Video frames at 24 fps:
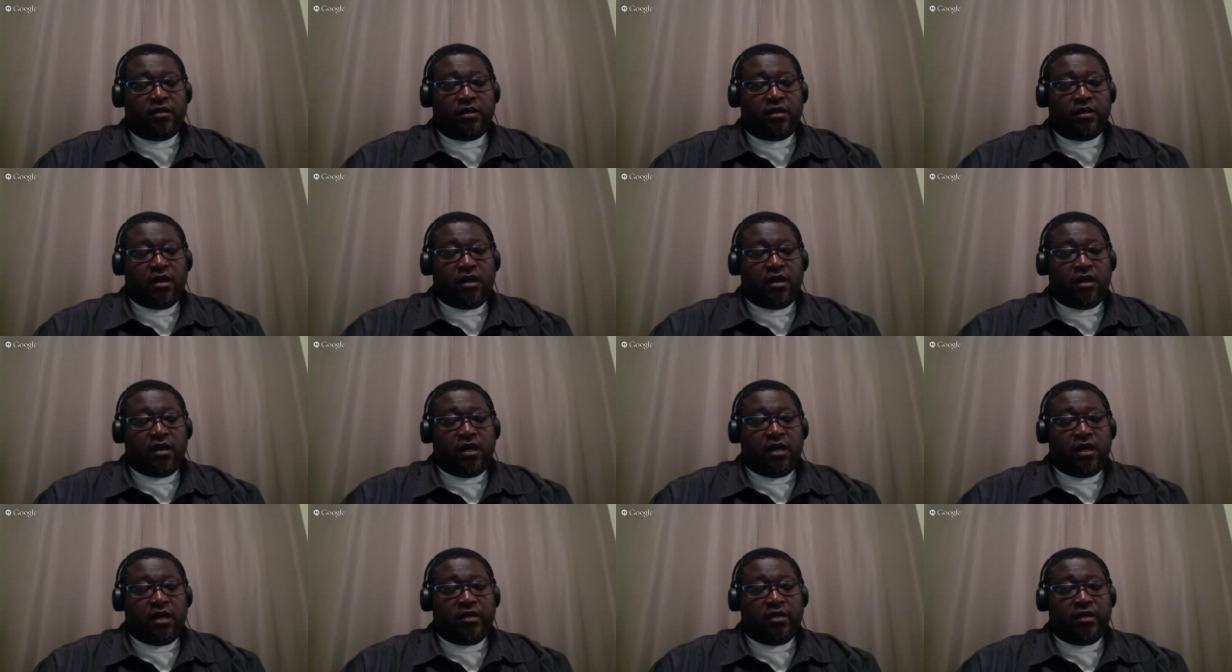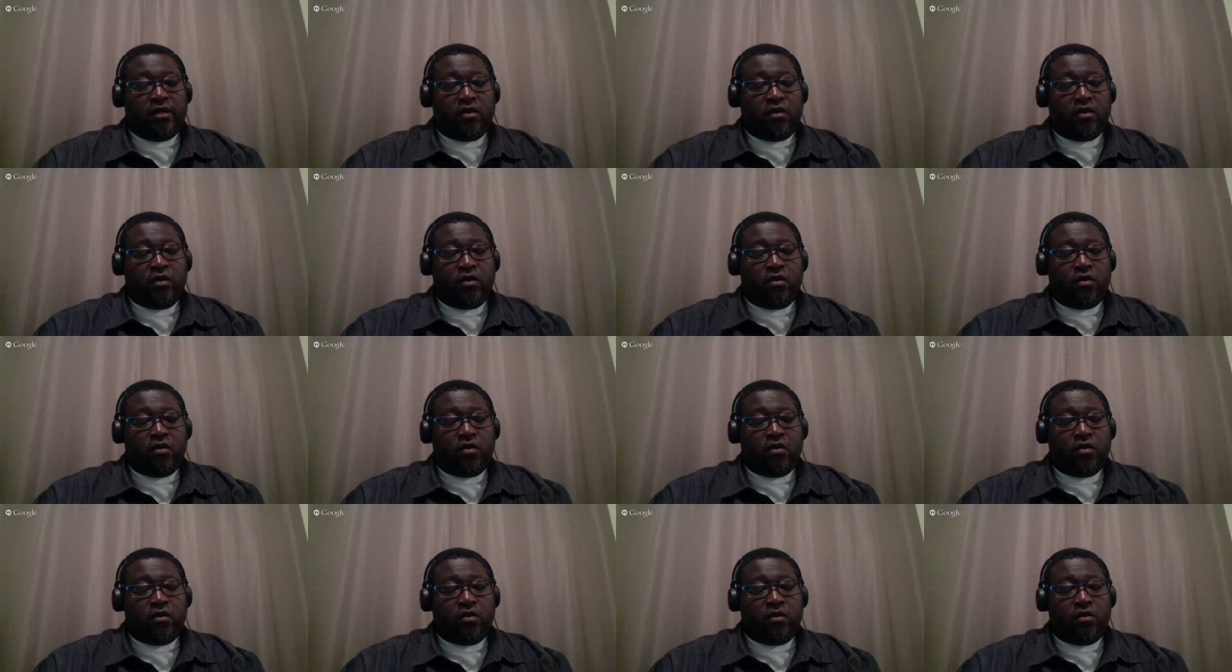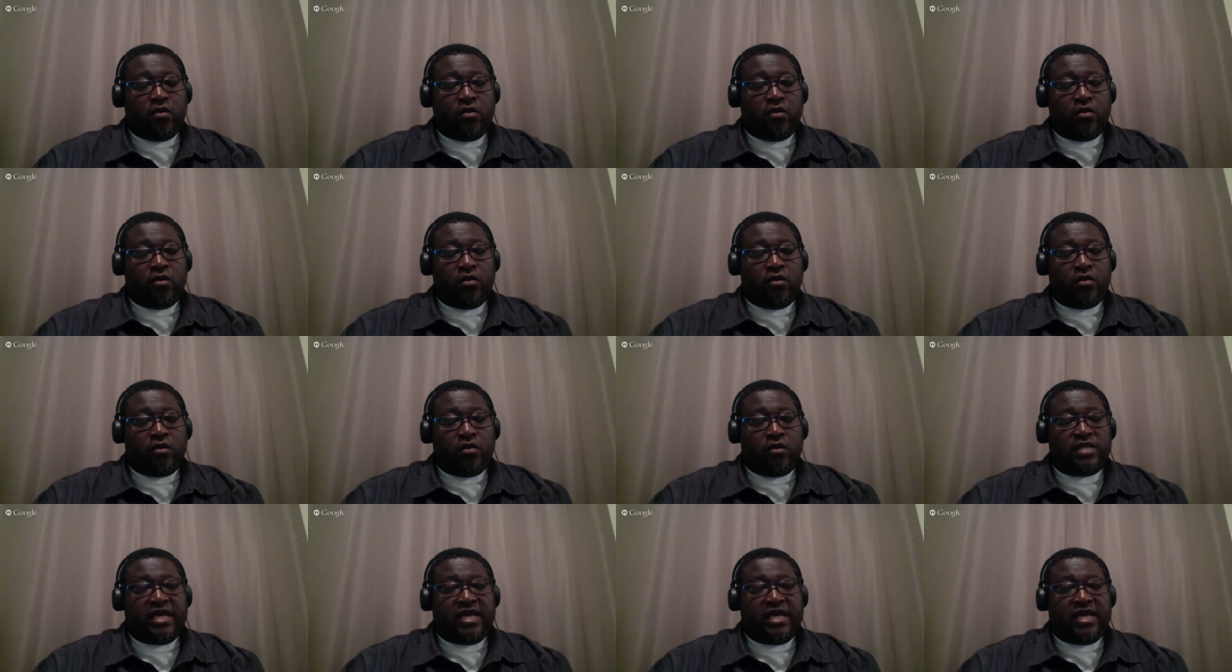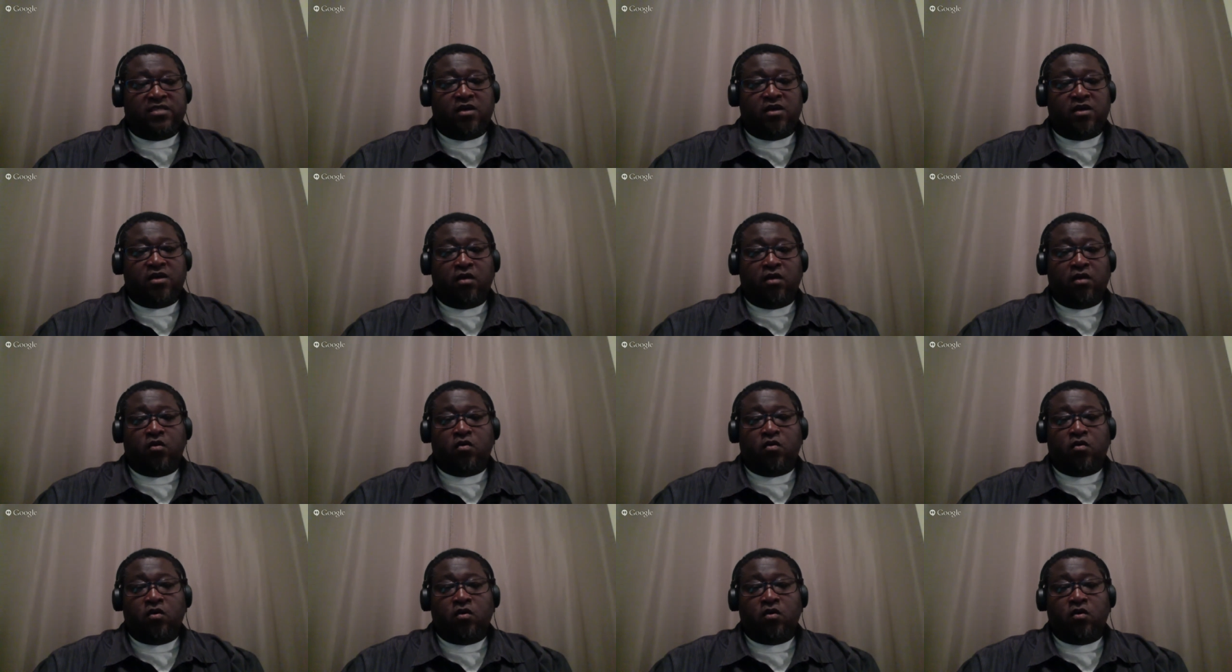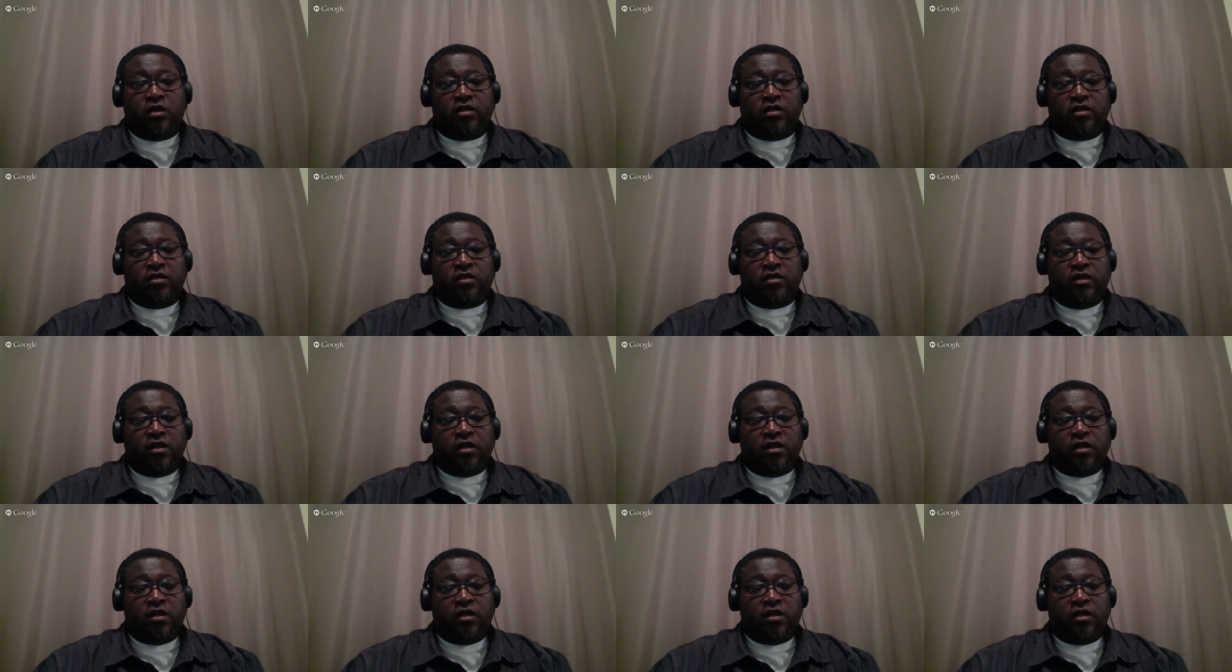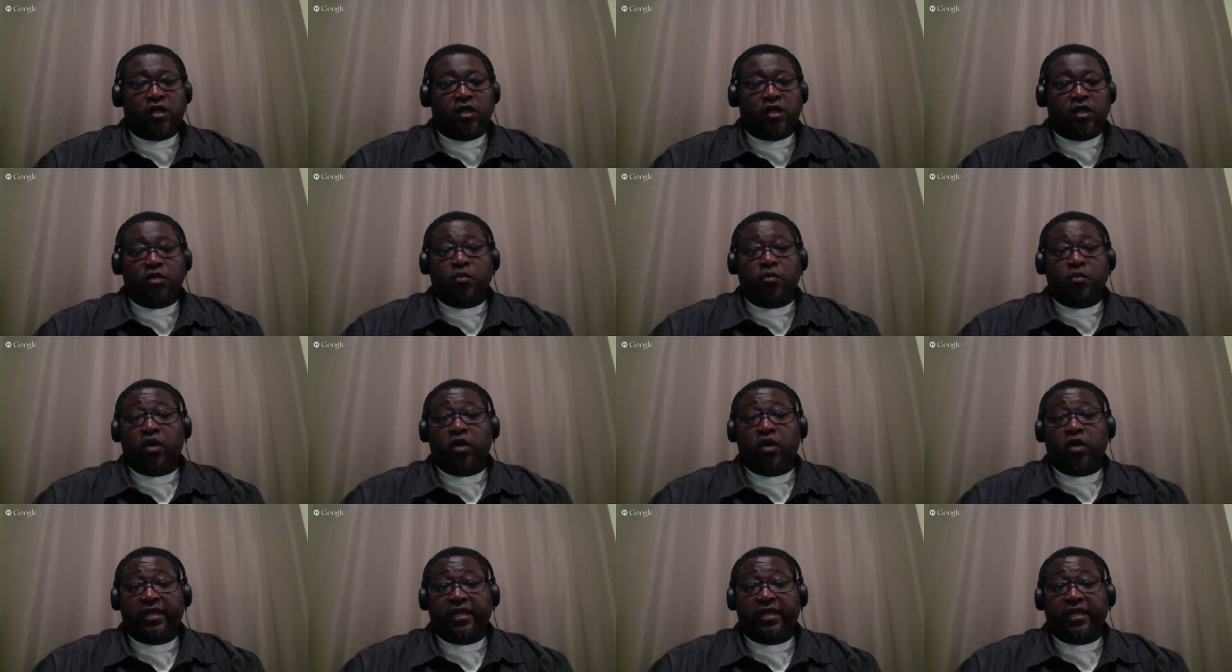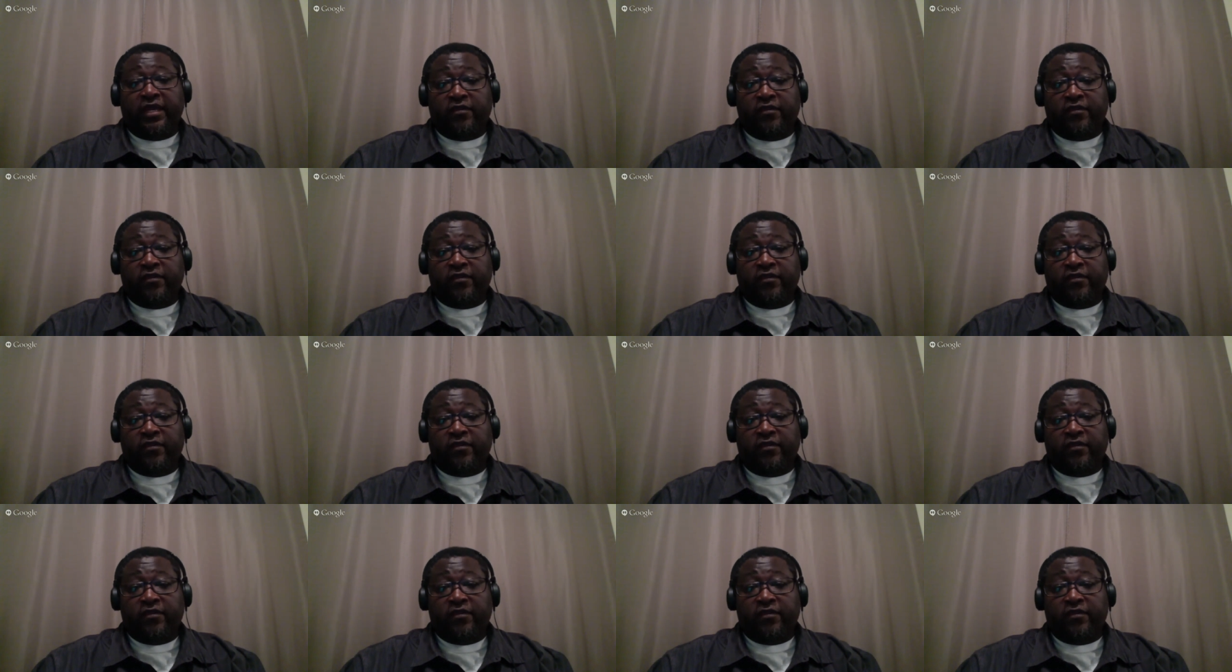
uh, and her TED Talk on Color Brave.